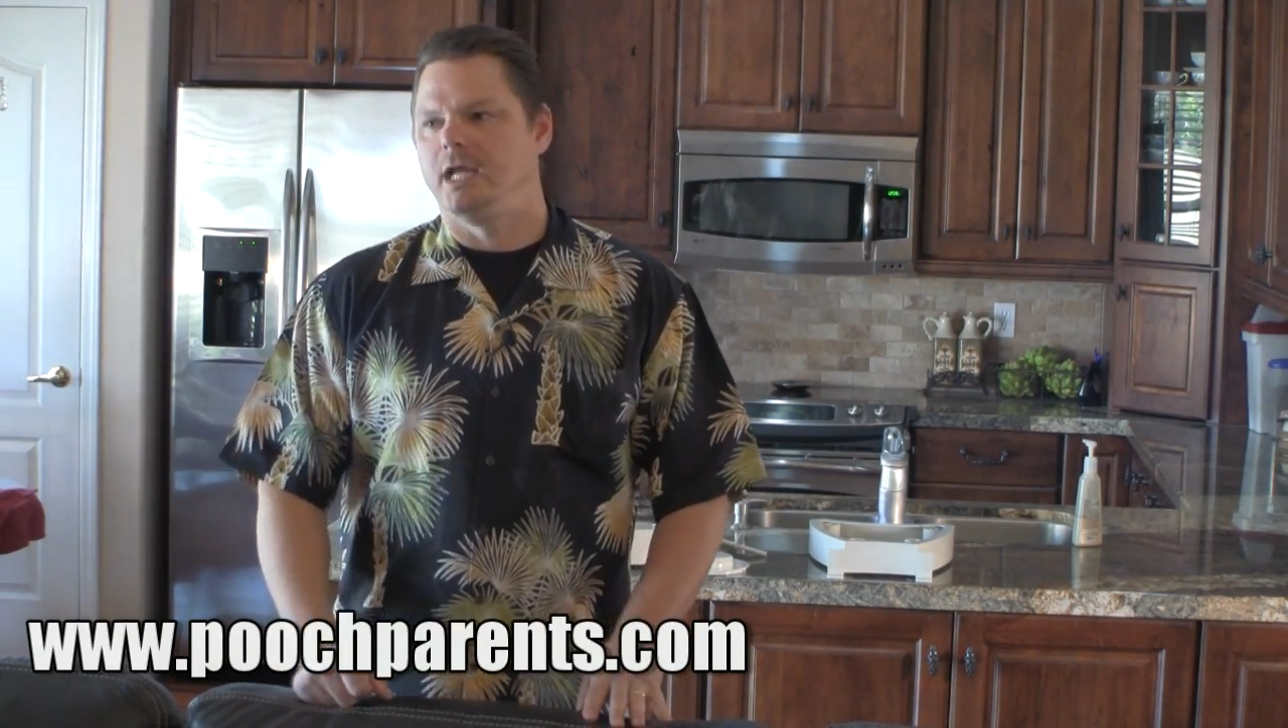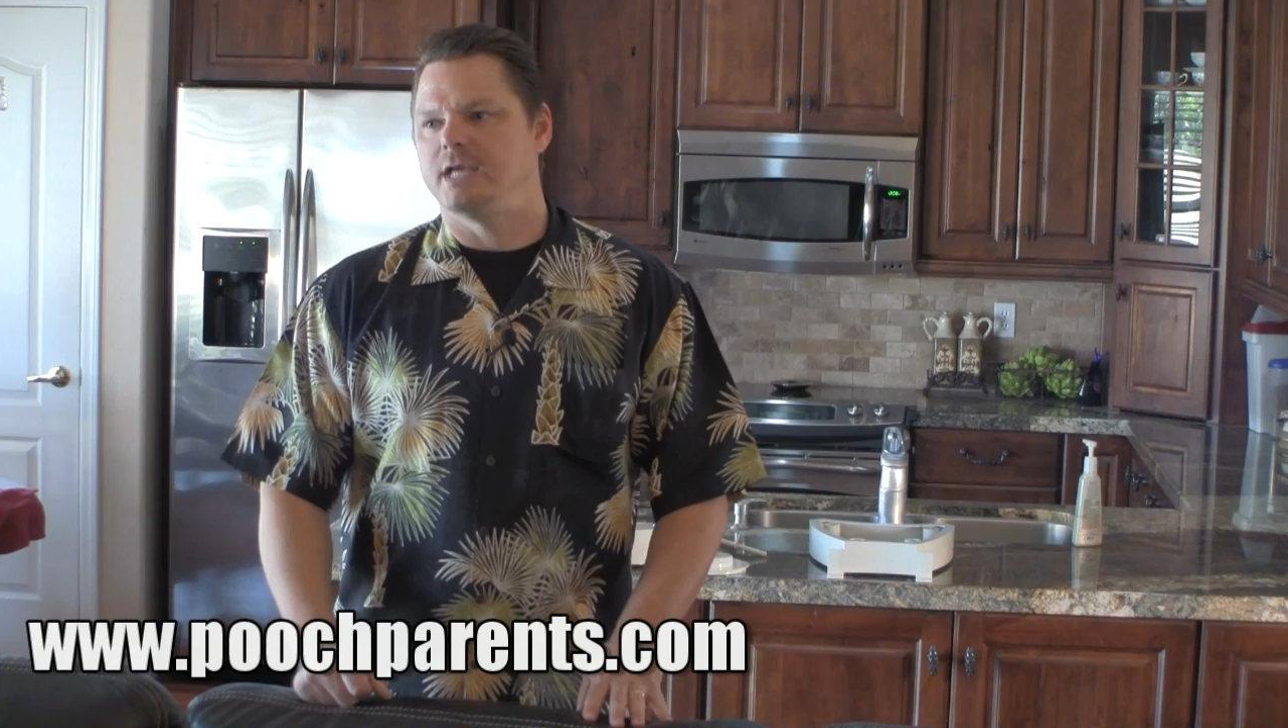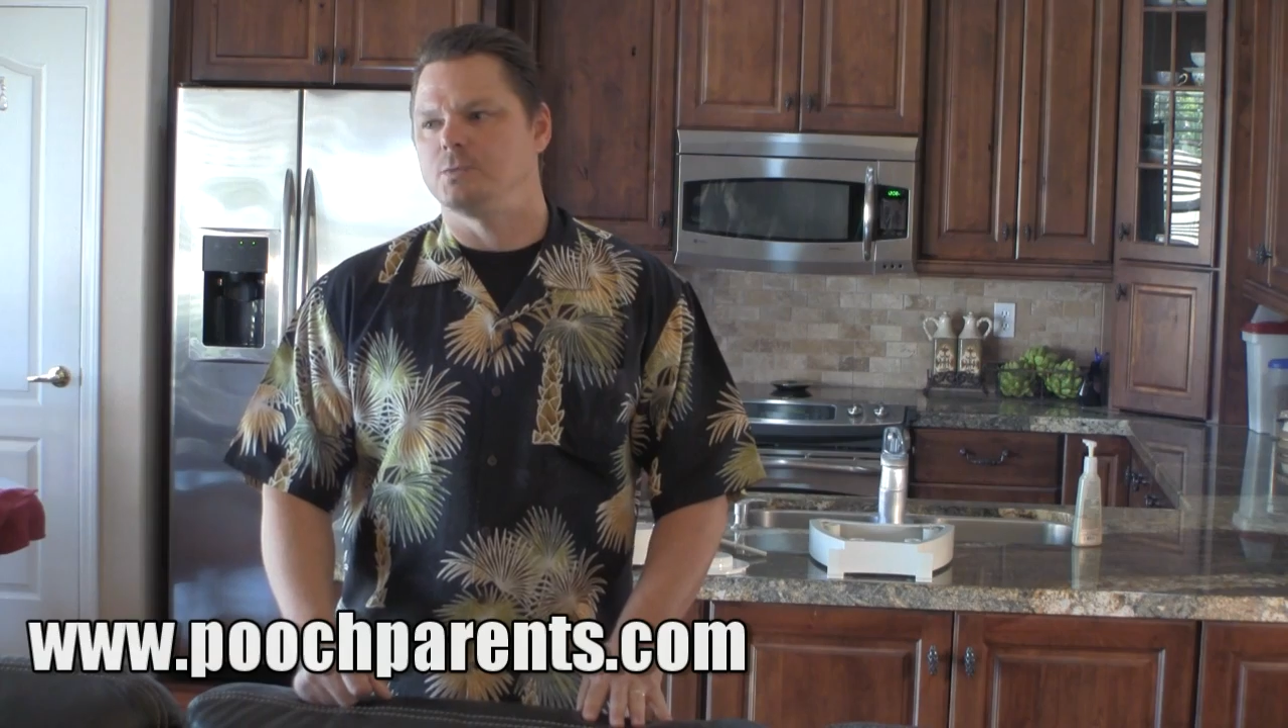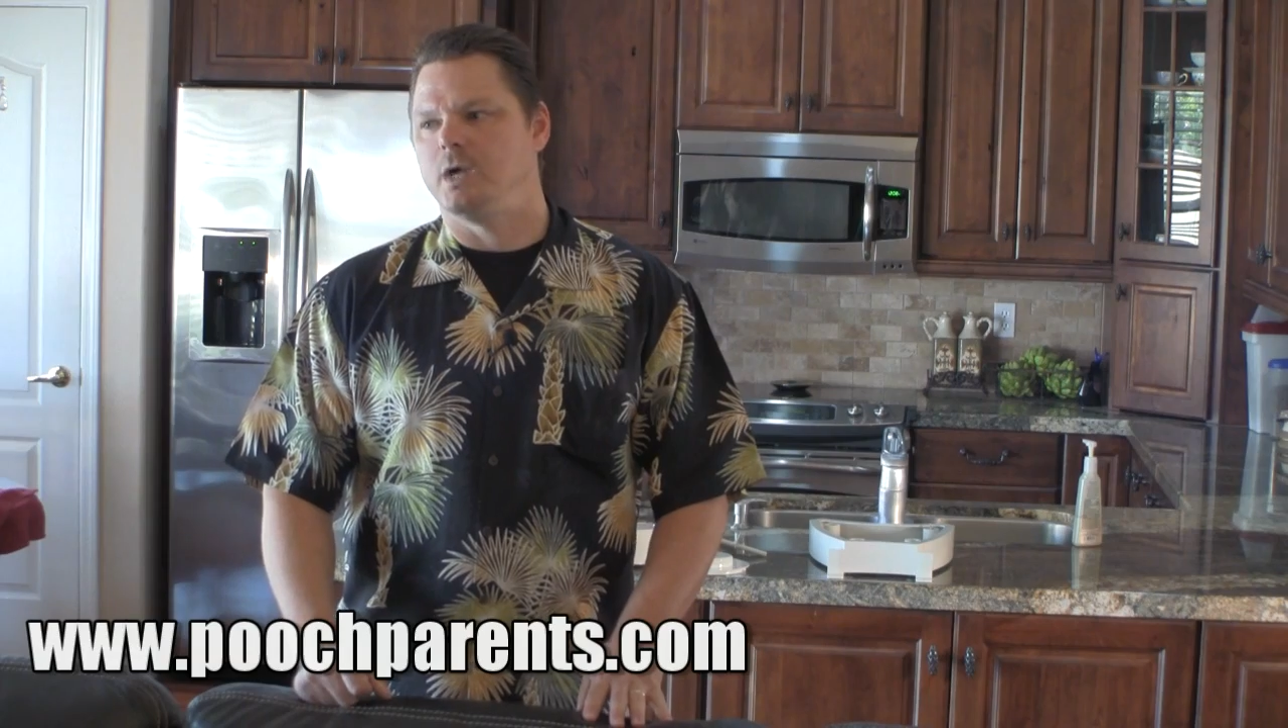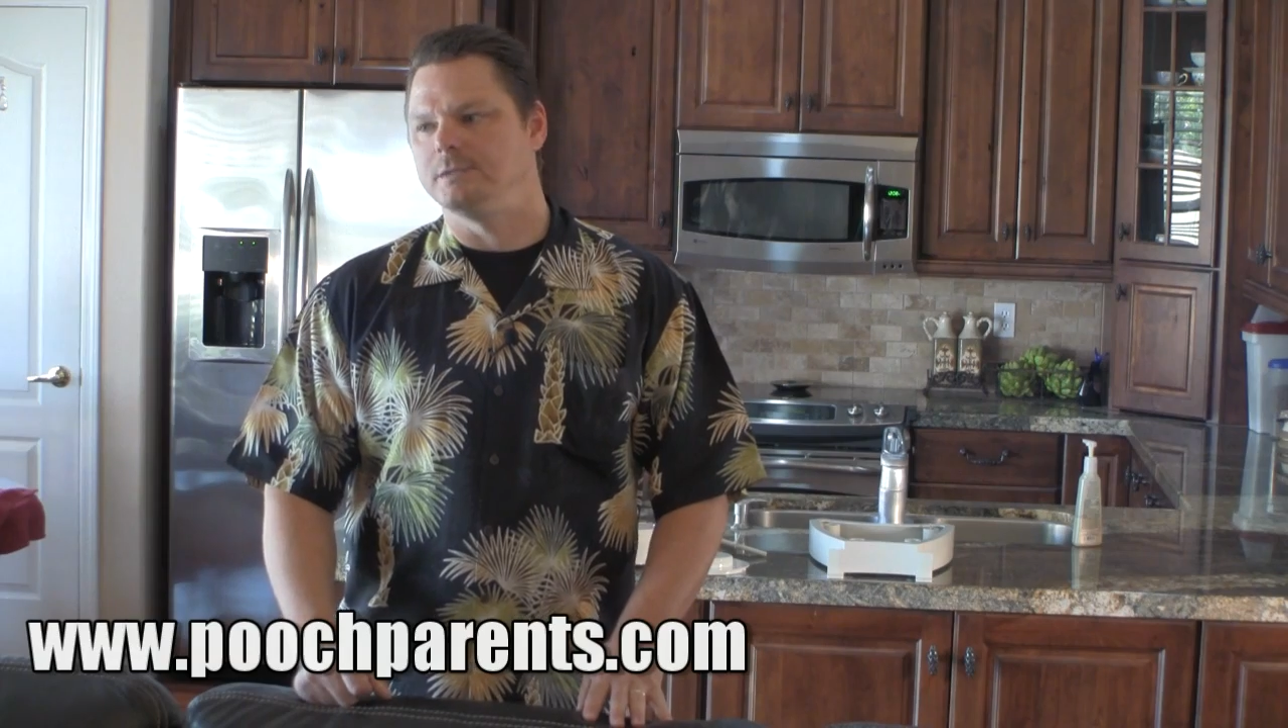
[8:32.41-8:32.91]

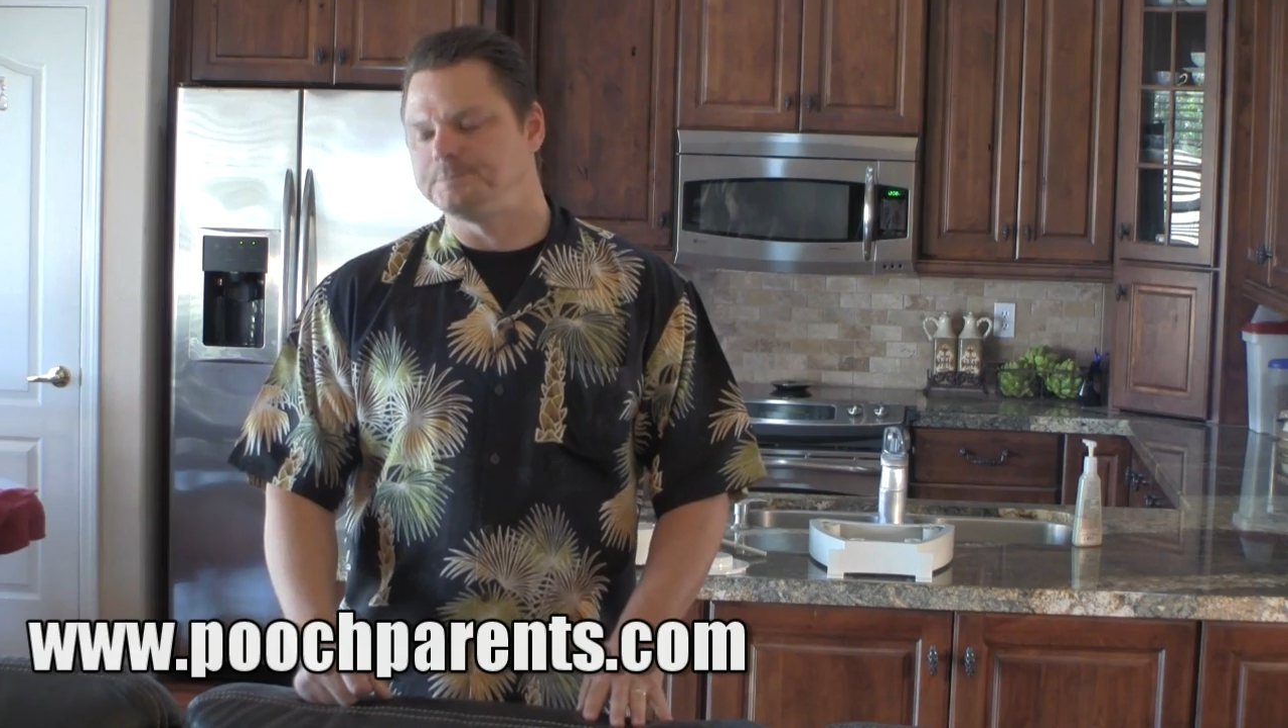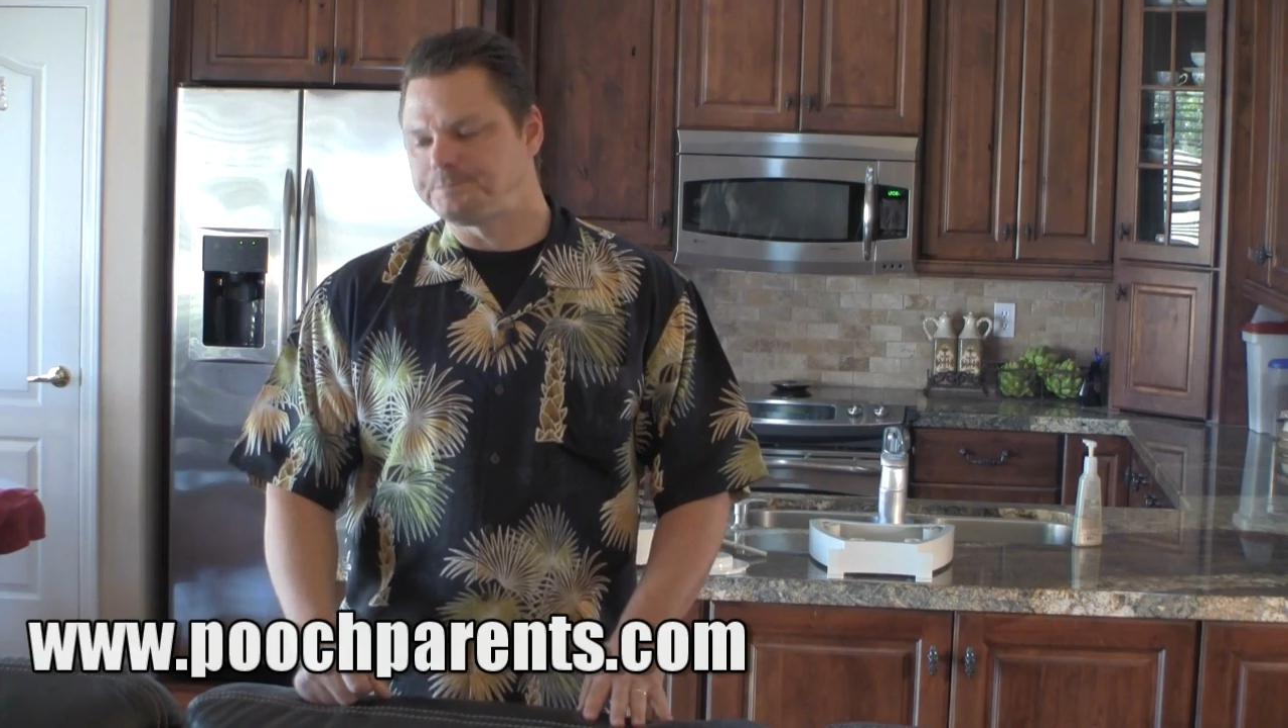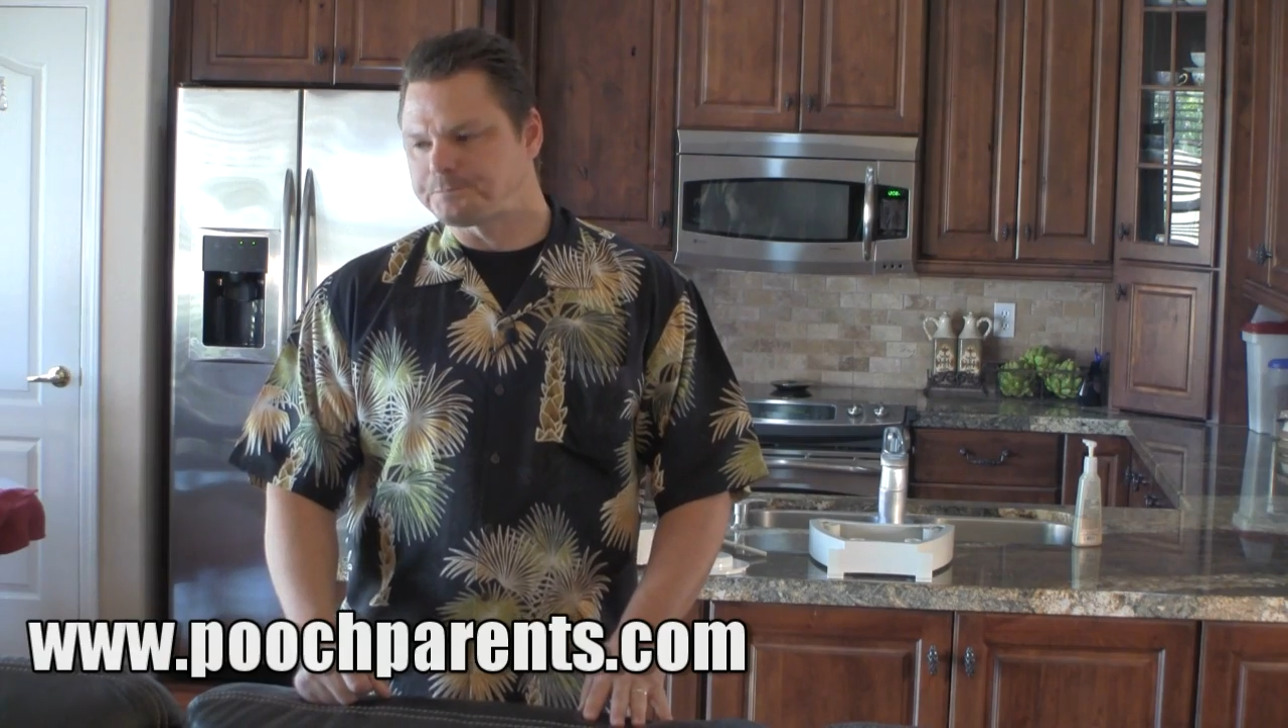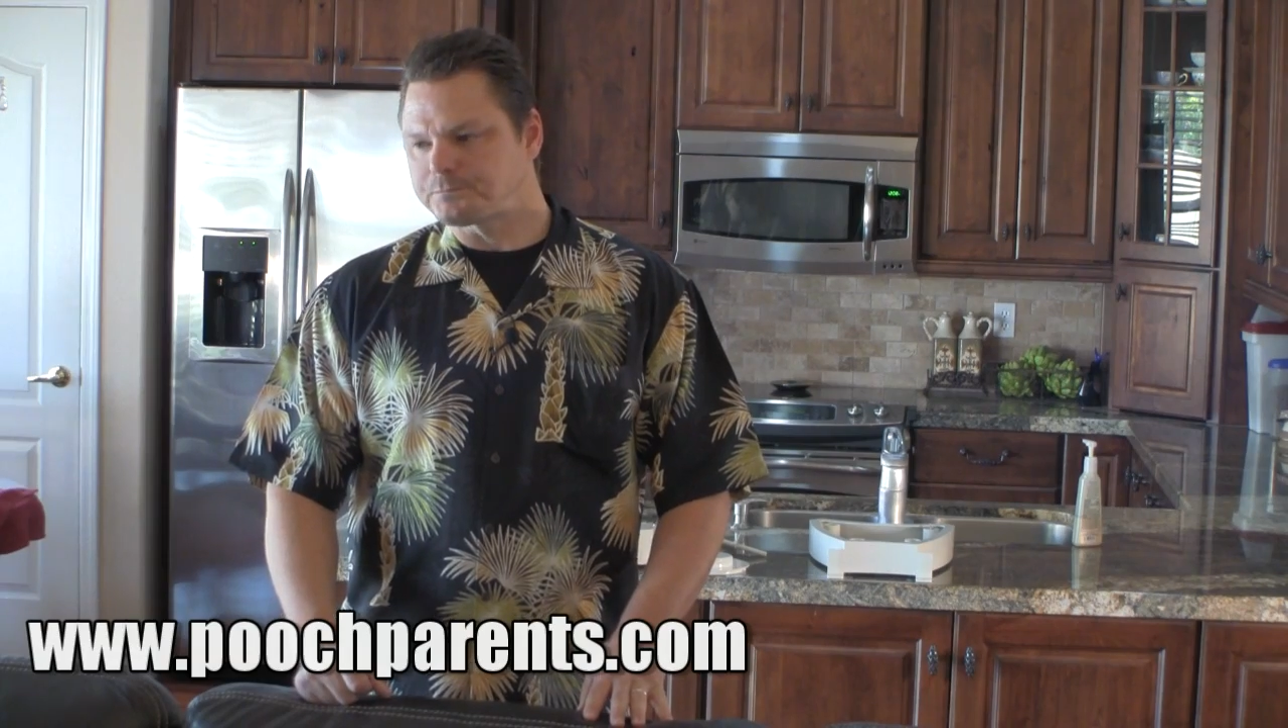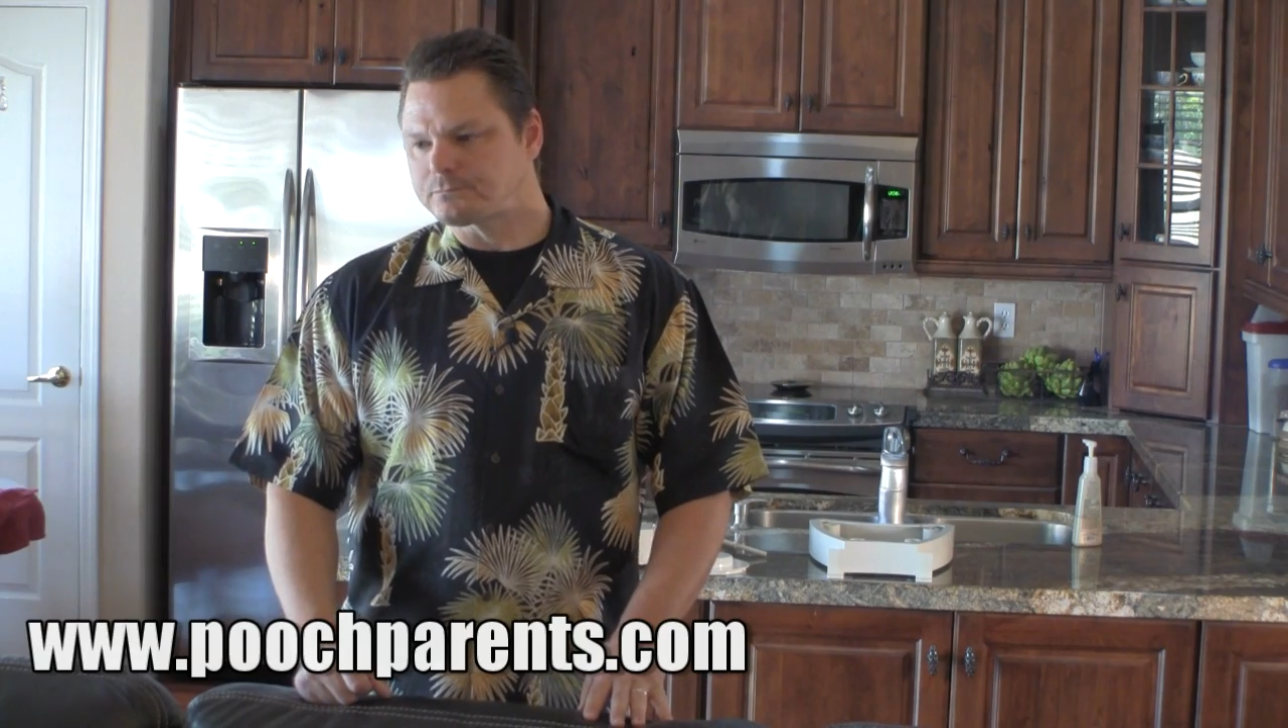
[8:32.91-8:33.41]
as well.